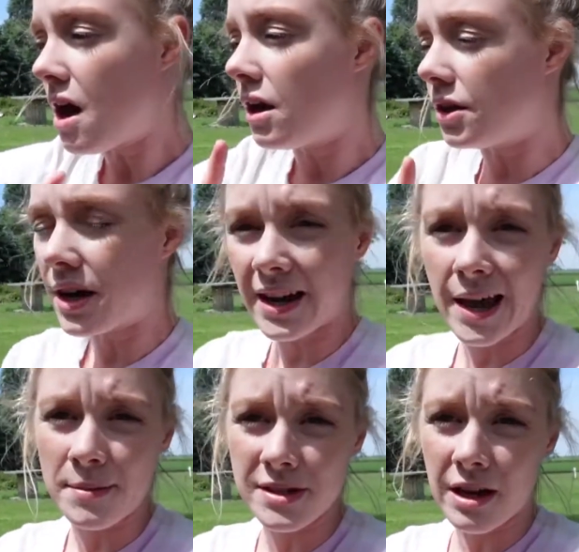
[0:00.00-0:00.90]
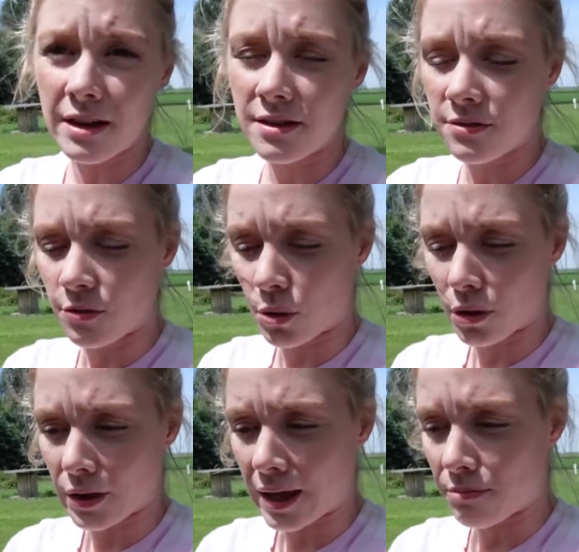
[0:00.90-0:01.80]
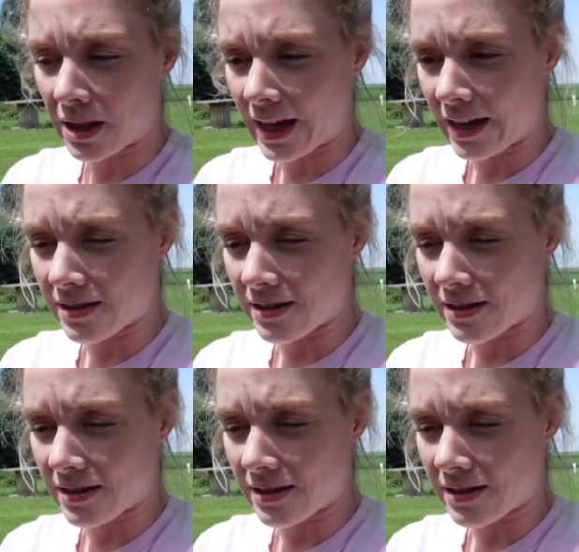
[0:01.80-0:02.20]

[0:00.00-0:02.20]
Look on Amazon for like play